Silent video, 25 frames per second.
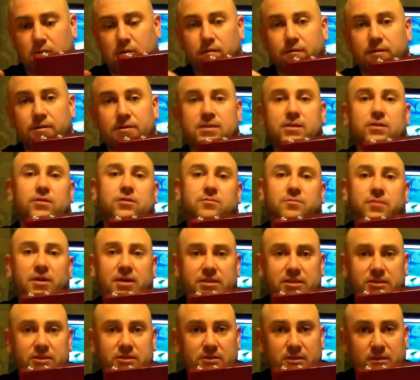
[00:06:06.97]
This thing is
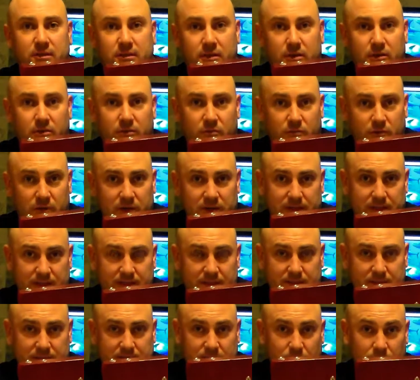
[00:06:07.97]
much easier to load when
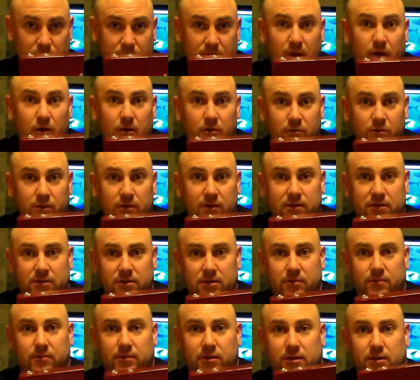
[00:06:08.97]
the O-ring is
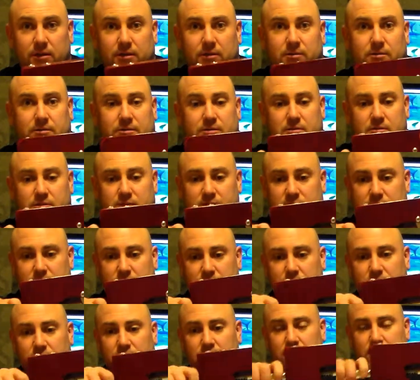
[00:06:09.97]
lubricated. So just
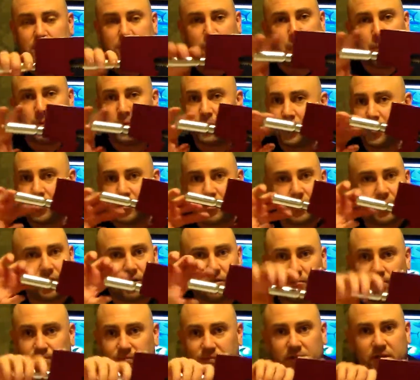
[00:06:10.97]
so you guys know, you
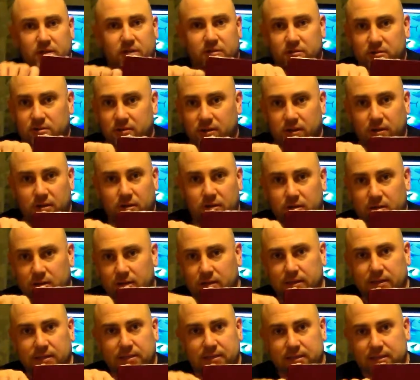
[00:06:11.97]
don't try to
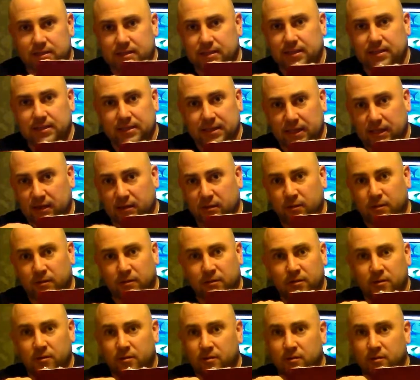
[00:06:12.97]
Hercules this thing down.